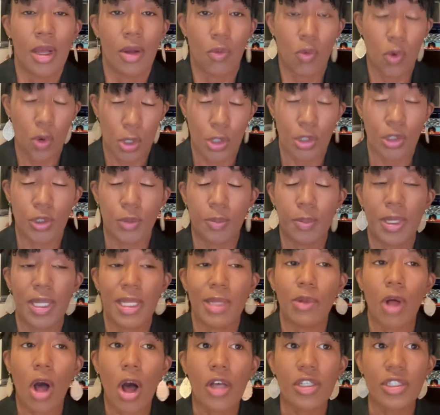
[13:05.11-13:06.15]
world,
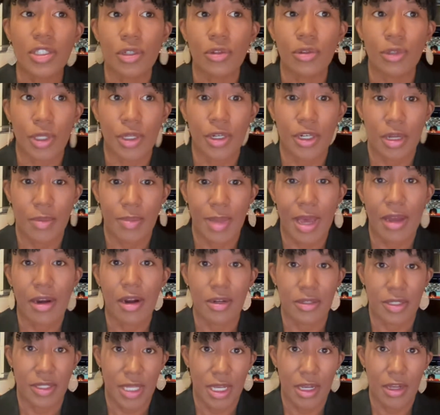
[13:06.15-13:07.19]
but also learn about
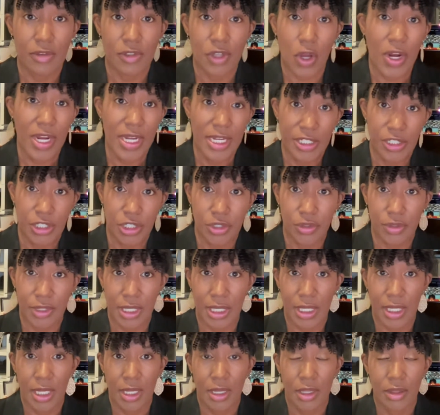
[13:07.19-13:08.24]
ourselves, our
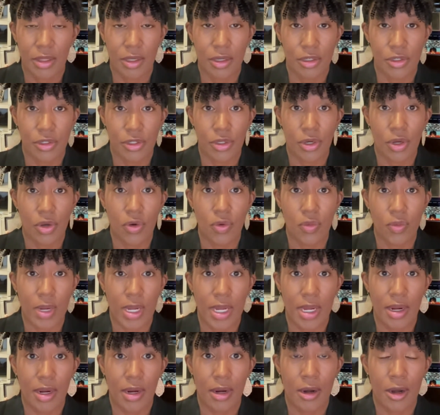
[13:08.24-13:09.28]
history. There's
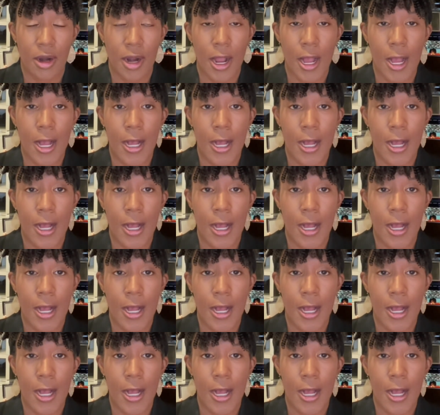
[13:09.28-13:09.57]
nowhere